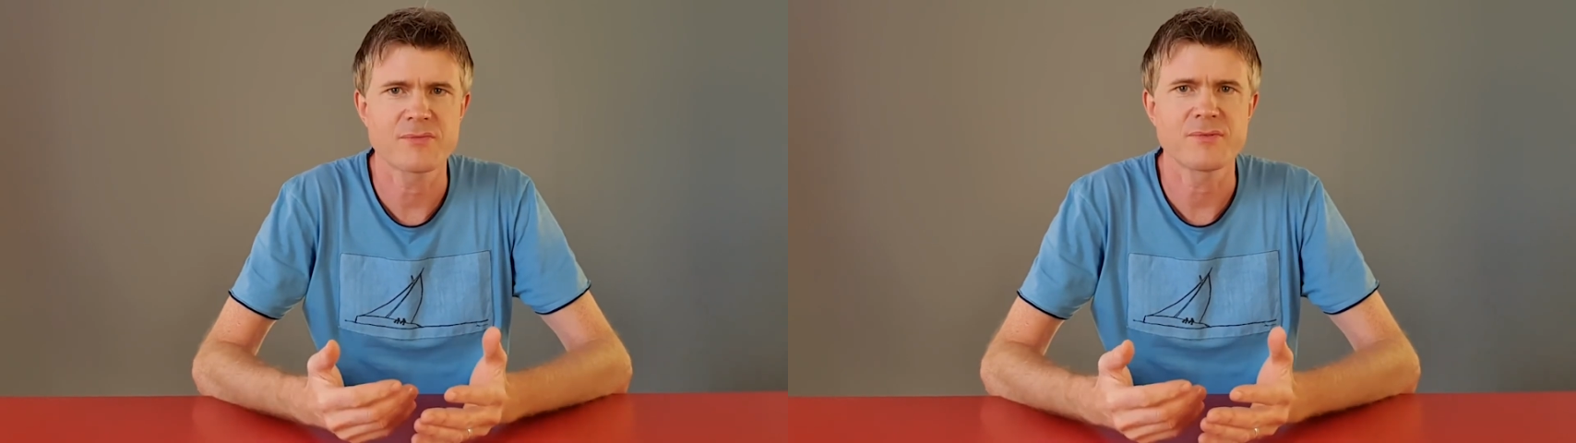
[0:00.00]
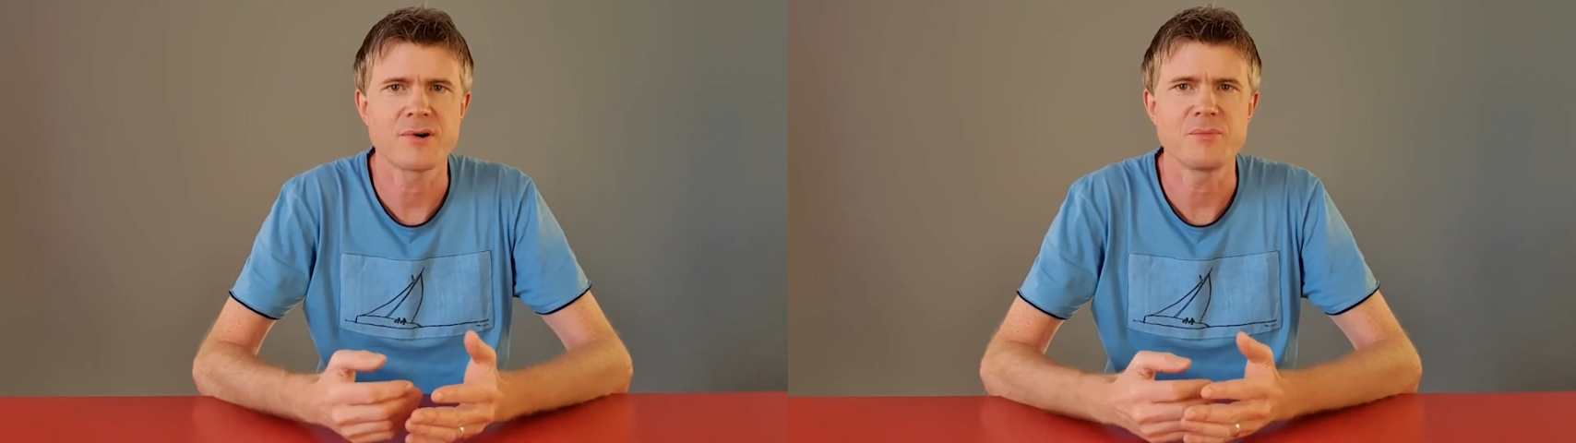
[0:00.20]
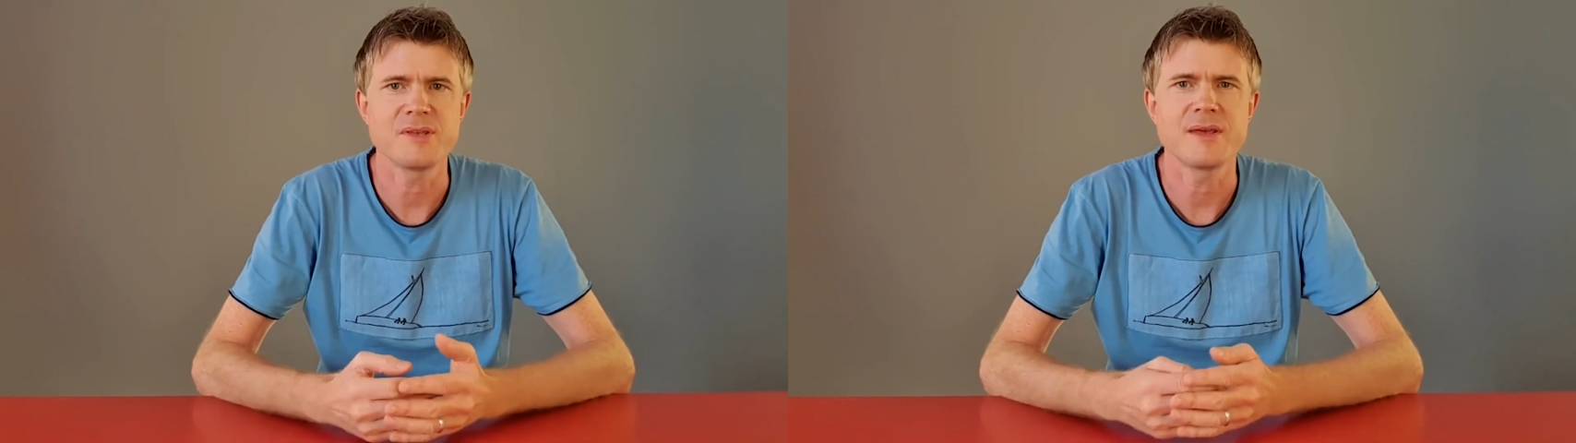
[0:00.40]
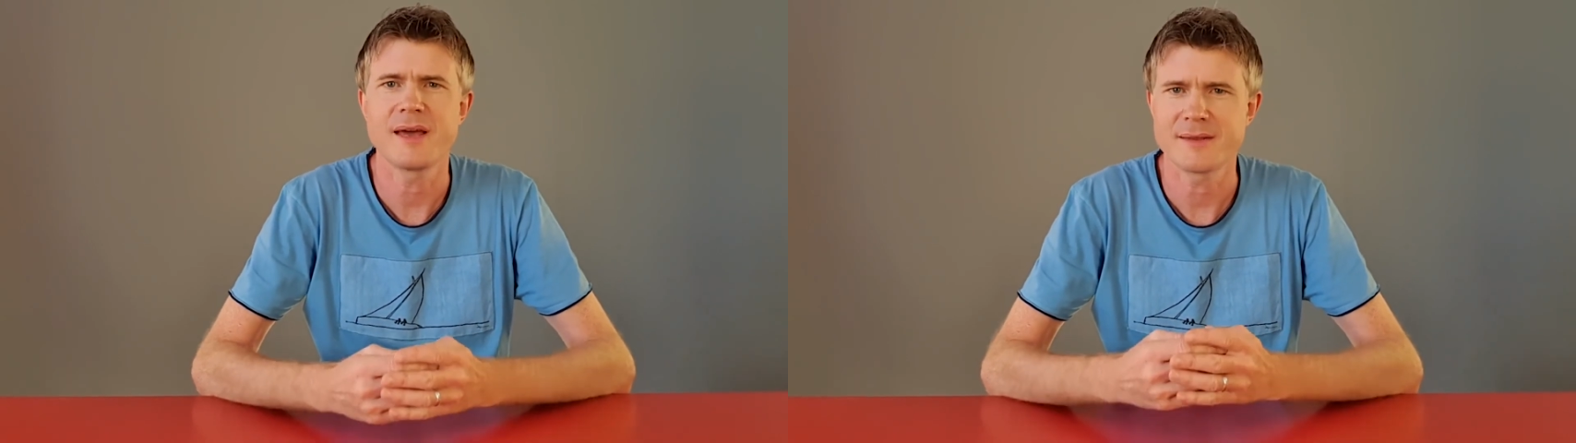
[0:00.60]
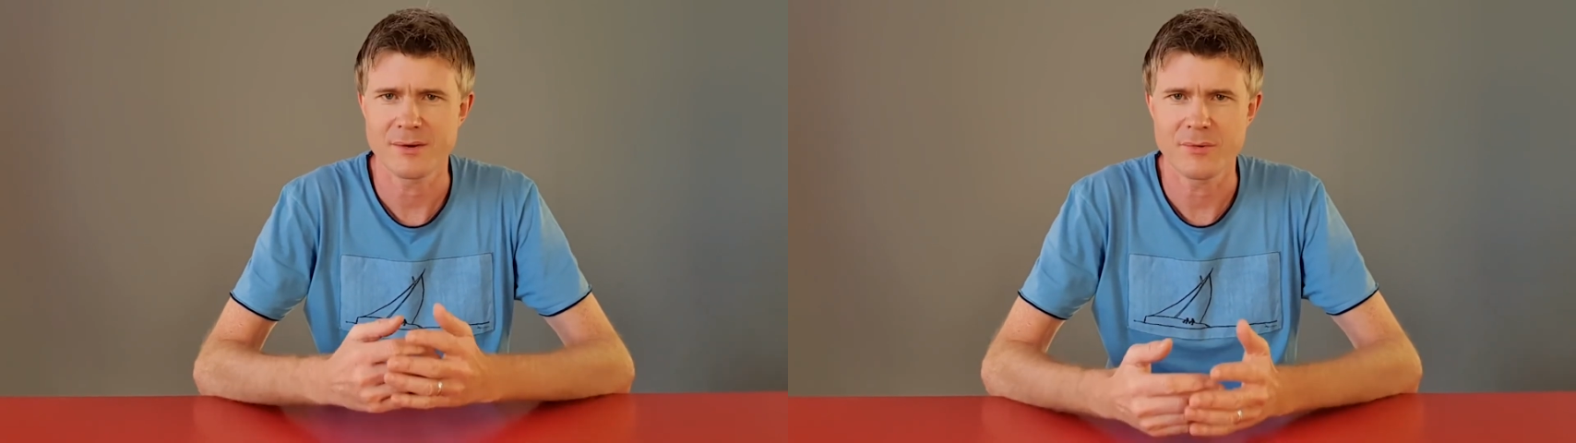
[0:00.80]
for me
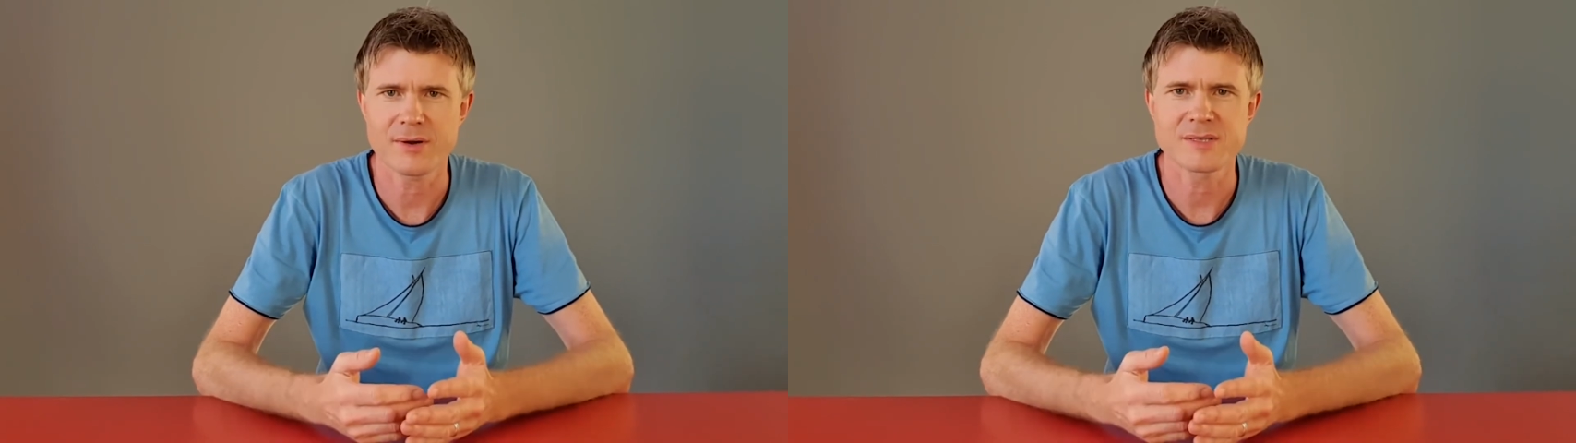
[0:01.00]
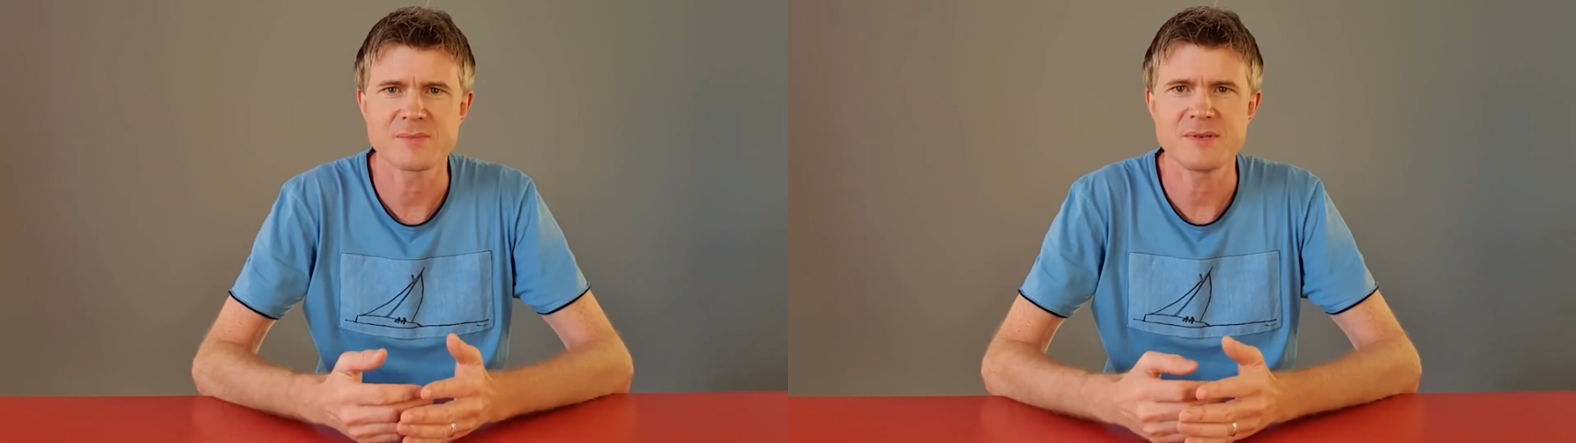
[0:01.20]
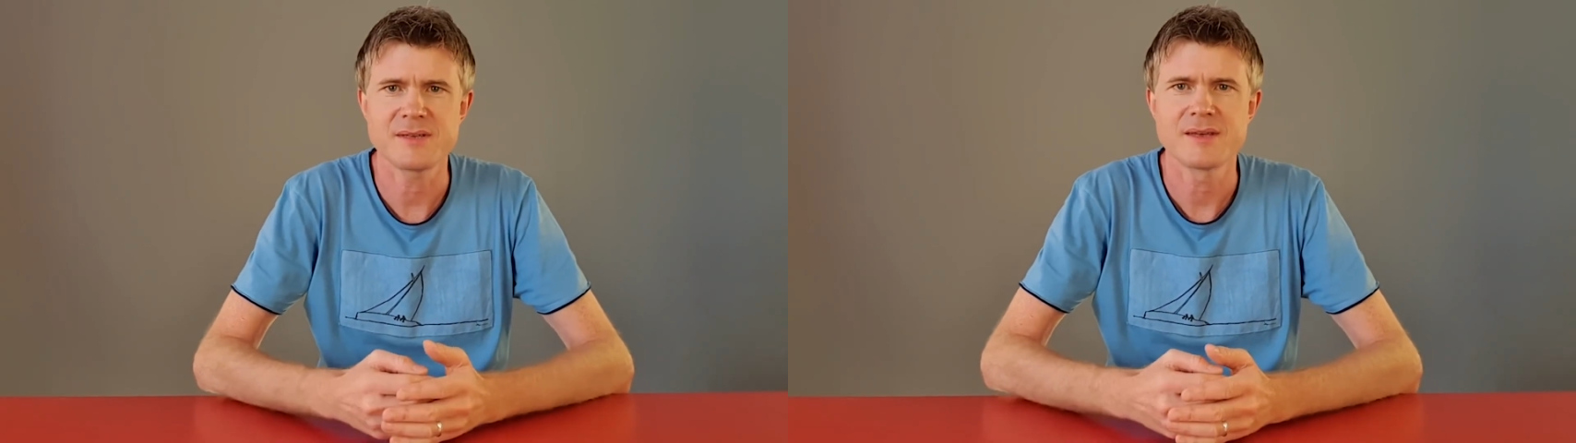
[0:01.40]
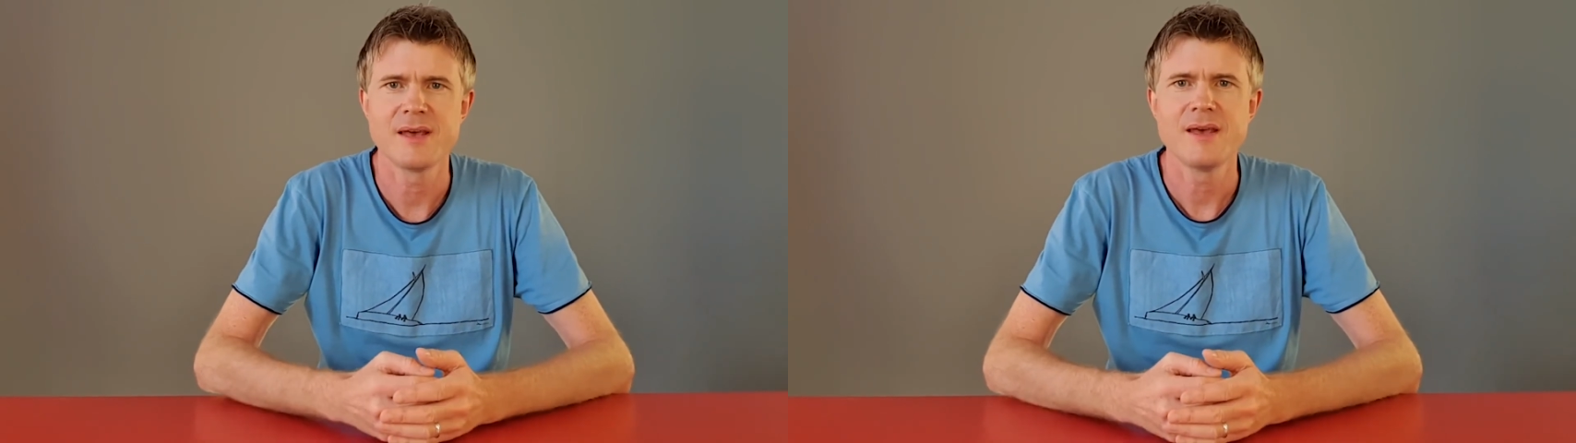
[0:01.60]
at rocket speed,